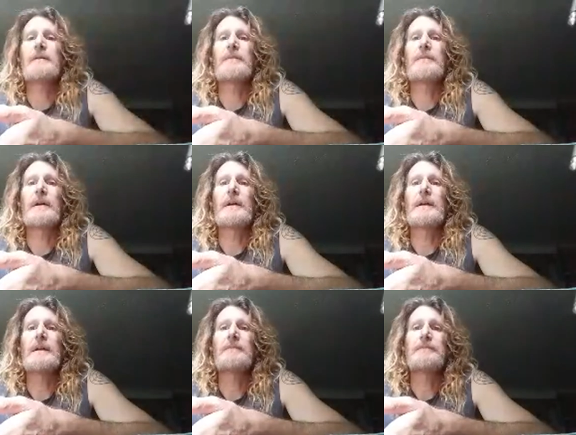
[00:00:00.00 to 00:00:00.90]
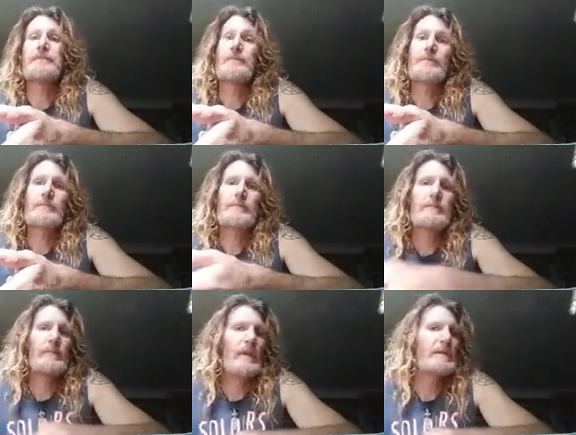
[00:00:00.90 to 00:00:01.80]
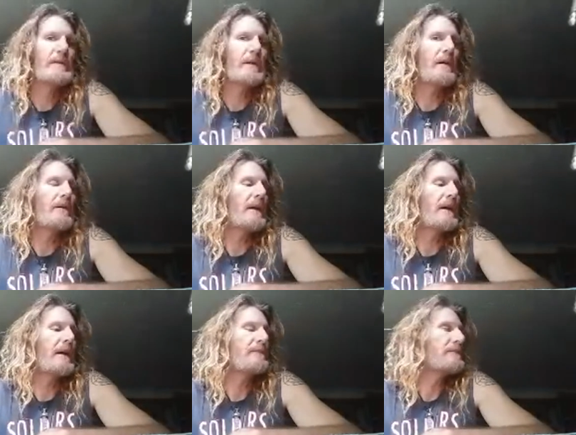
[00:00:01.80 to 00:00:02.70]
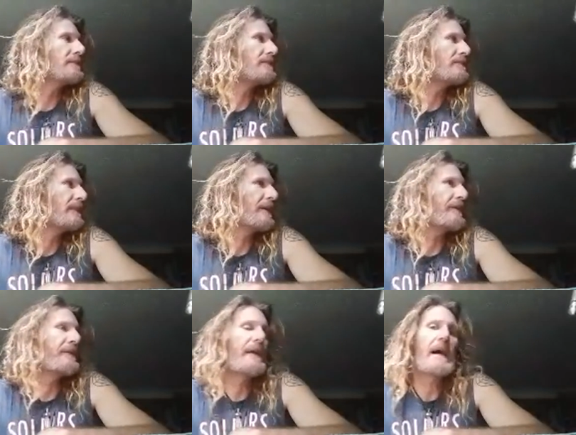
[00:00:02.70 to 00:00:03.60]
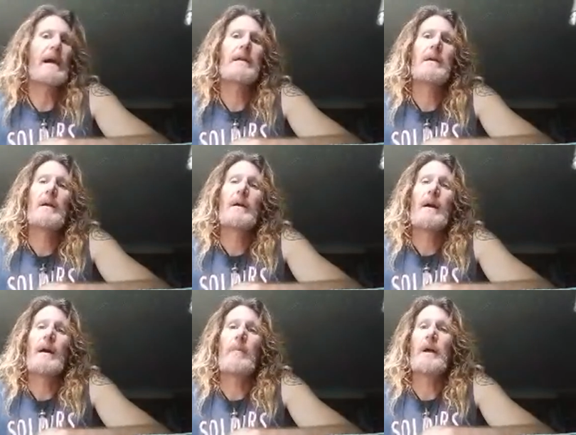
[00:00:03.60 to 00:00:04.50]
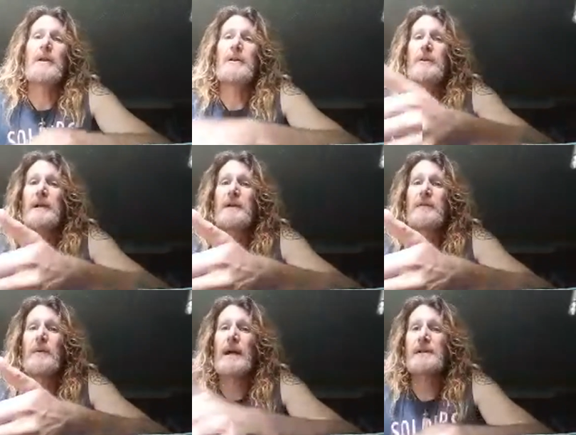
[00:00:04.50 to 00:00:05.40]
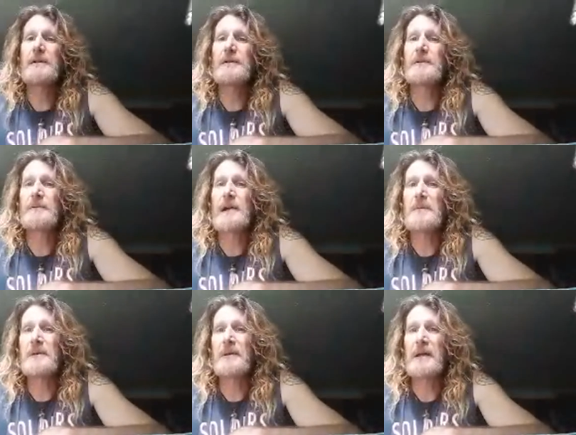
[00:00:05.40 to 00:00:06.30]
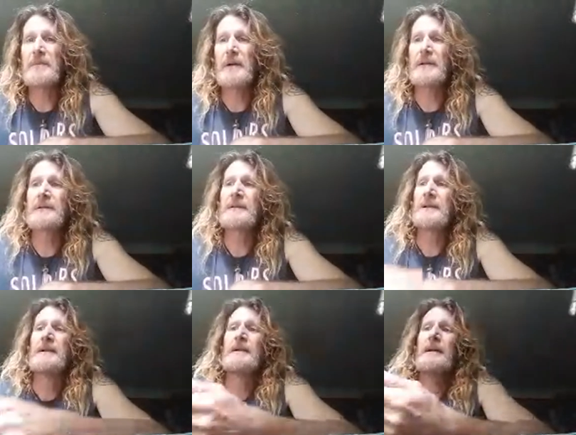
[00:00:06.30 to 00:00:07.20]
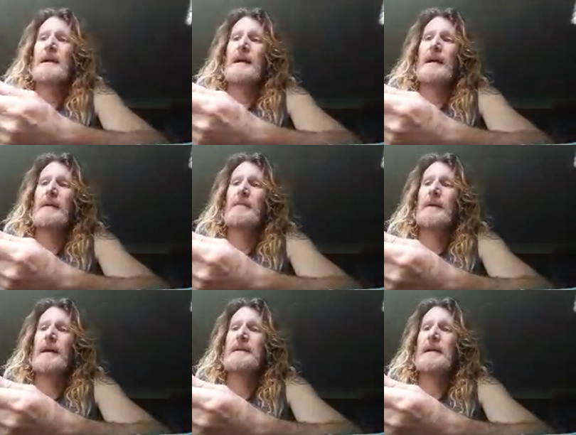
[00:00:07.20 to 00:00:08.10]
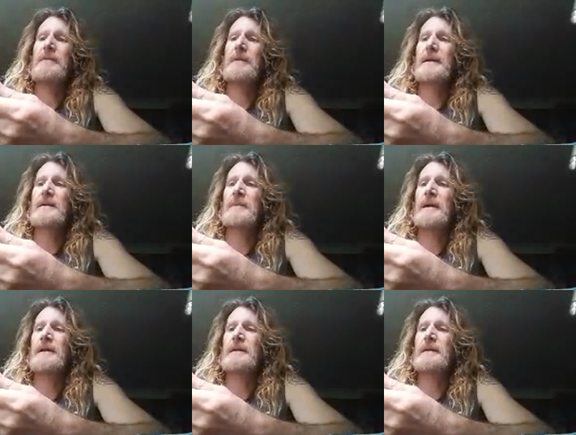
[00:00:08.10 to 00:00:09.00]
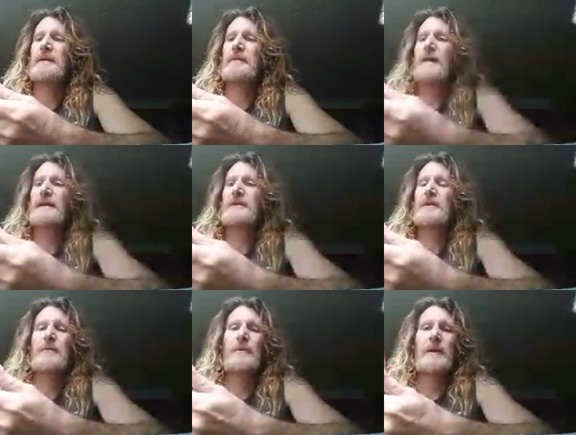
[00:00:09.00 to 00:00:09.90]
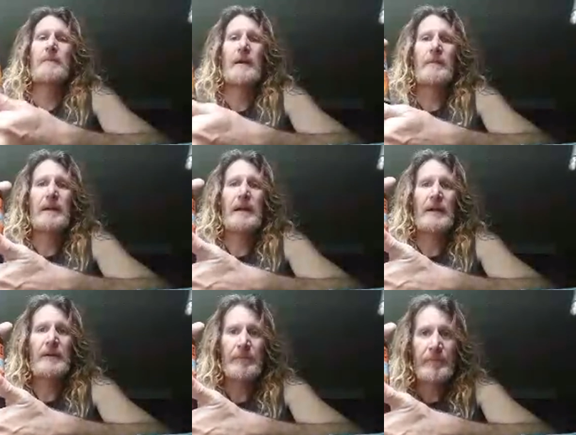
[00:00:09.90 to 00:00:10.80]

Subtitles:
funky, so there's that. But I do thank you for watching. Subscribe, hit the like button. I definitely recommend the Blackstone Brewing Pumpkin Ale